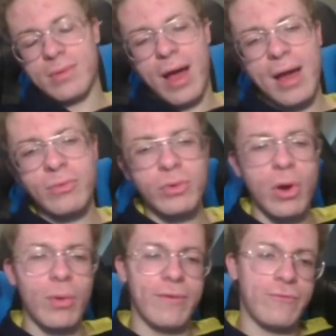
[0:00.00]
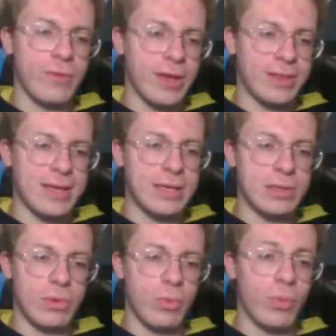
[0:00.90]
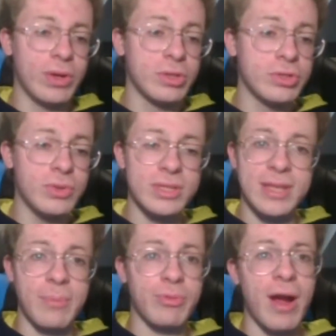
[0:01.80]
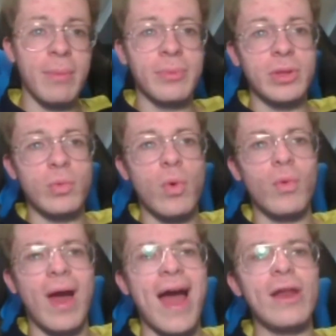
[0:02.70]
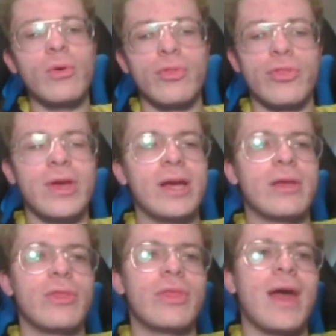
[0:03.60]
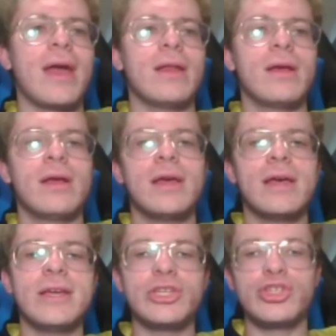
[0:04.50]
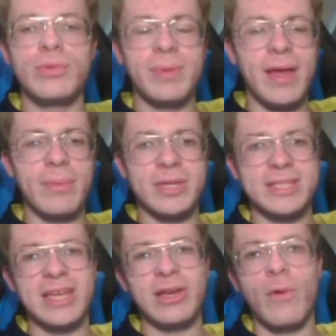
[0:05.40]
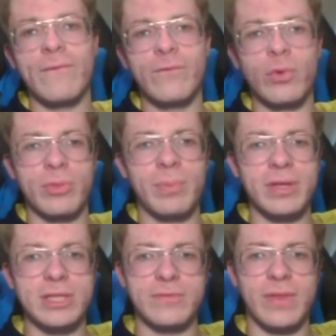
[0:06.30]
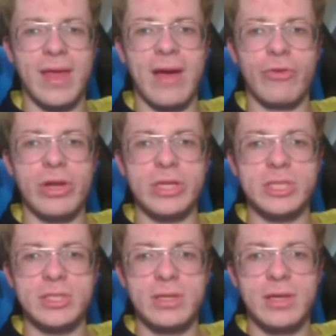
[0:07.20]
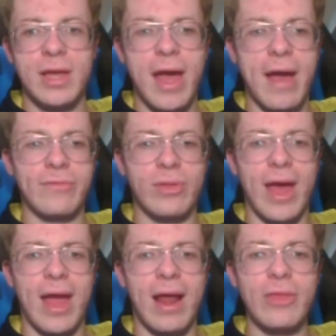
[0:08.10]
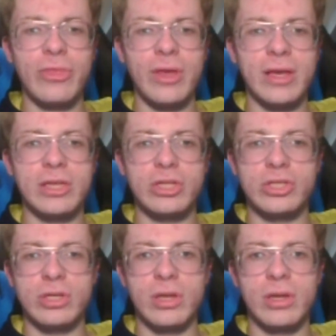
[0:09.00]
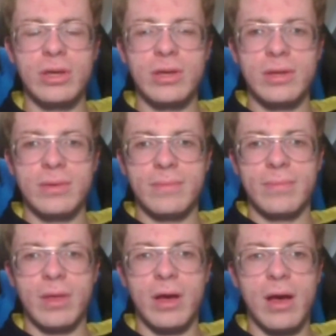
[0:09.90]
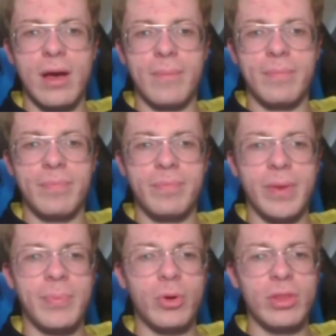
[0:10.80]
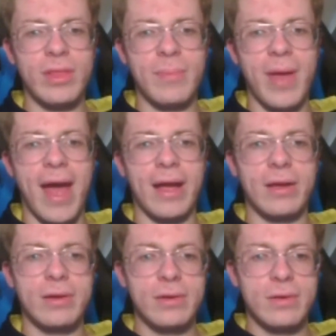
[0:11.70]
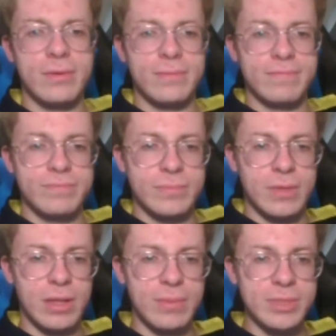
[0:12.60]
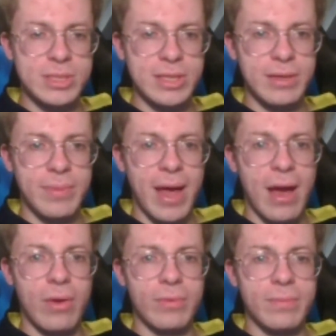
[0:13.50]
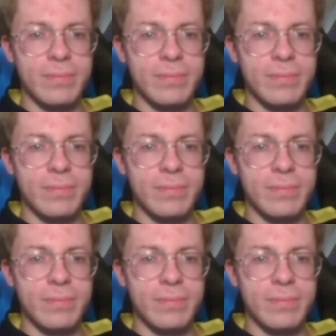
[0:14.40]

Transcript: I don't know if, like, they will do this. They probably won't. I don't think that he should be able to take home 4th place for that race after that. I think he should be put in the back. Now, let me see about...